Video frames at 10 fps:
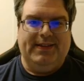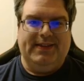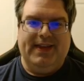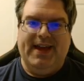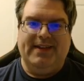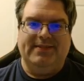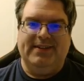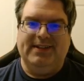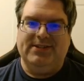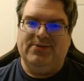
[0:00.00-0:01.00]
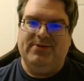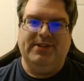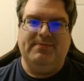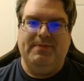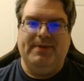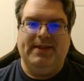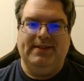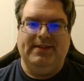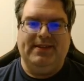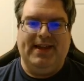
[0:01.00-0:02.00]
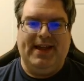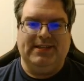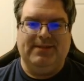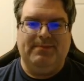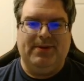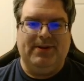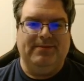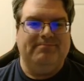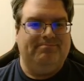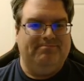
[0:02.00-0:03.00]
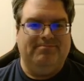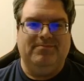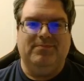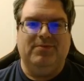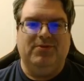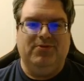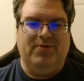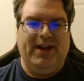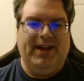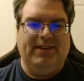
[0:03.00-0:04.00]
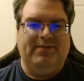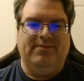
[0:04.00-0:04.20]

yeah, it's going to be pinned to the taskbar. Great.